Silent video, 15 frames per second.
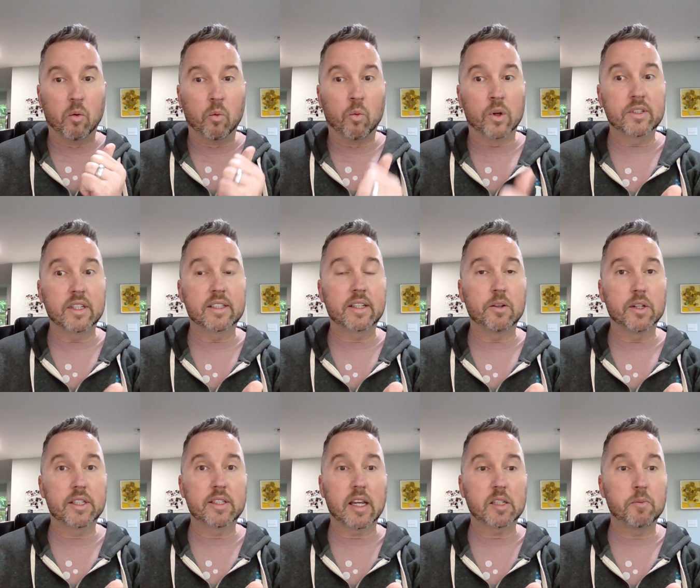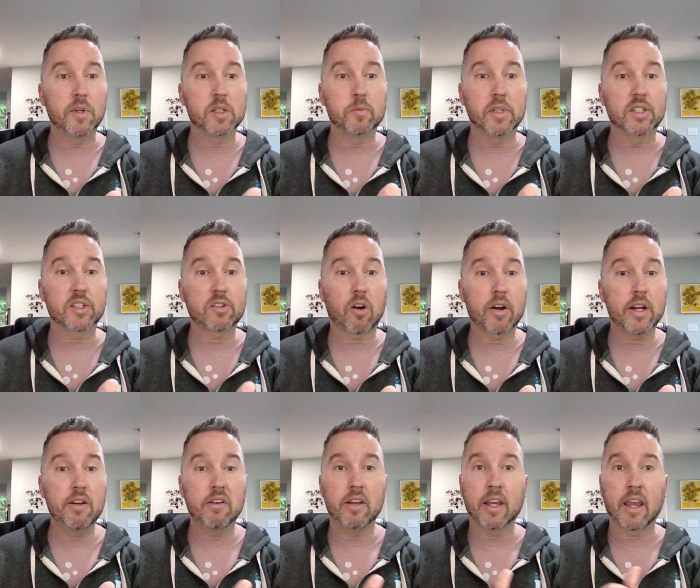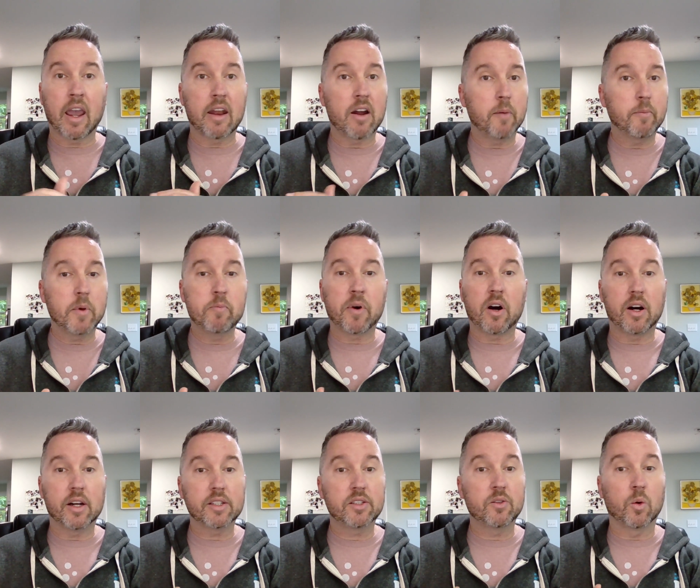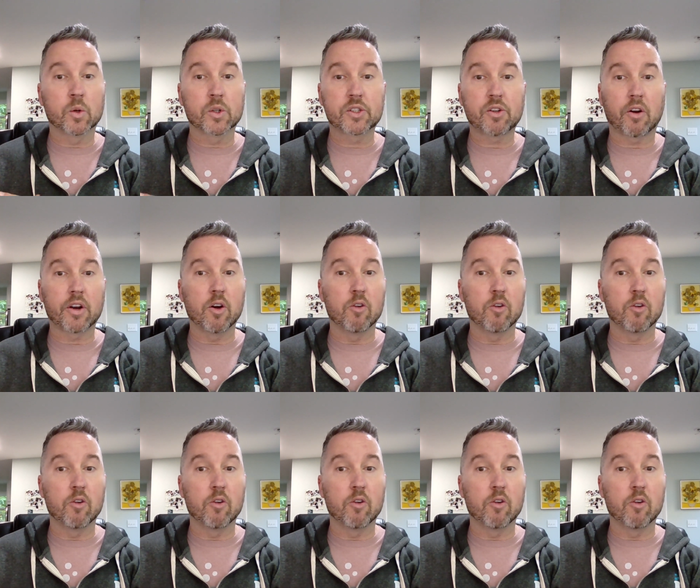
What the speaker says: Once a skill assessment has been started, it cannot be paused or started